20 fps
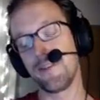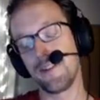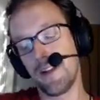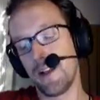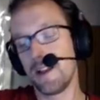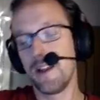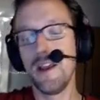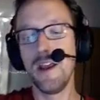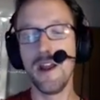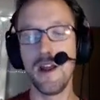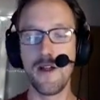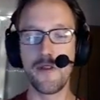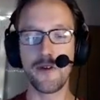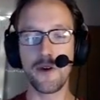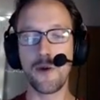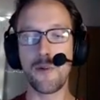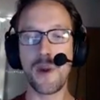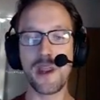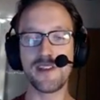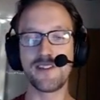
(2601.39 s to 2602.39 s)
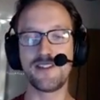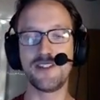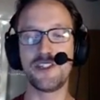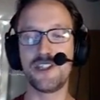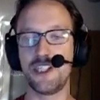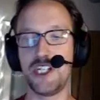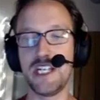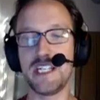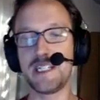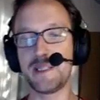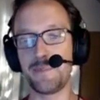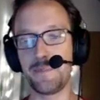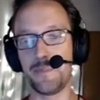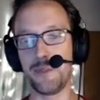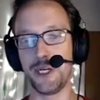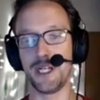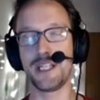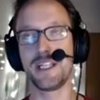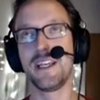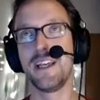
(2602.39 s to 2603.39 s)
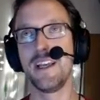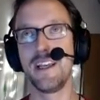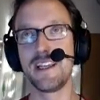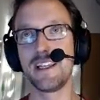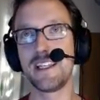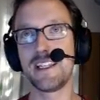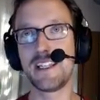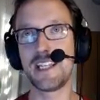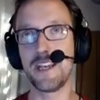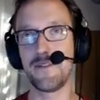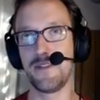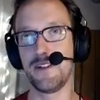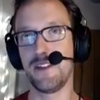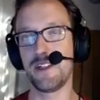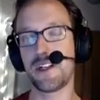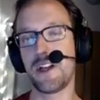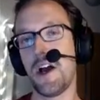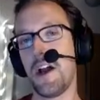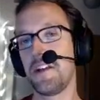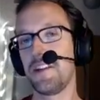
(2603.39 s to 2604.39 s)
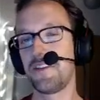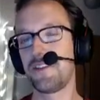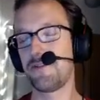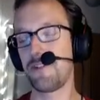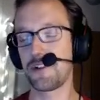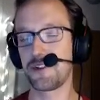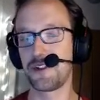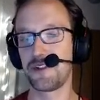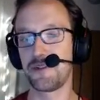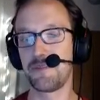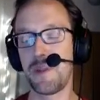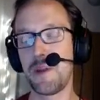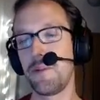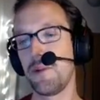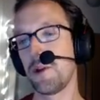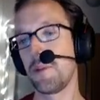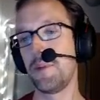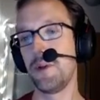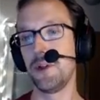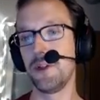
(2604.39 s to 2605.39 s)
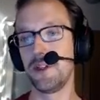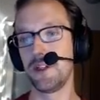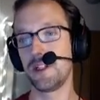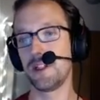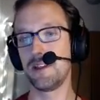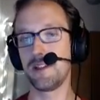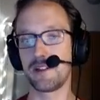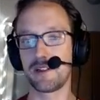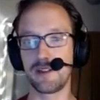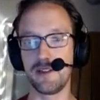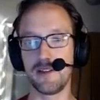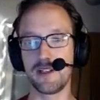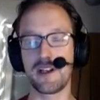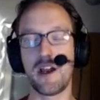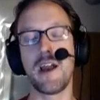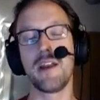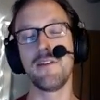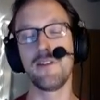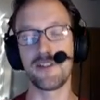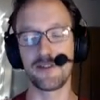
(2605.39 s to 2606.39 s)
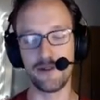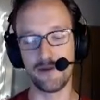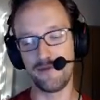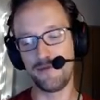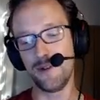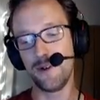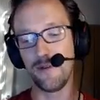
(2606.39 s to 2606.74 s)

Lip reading: And like, there are ways to cheat, but given the kinds of structures that people are building and the kind of sort of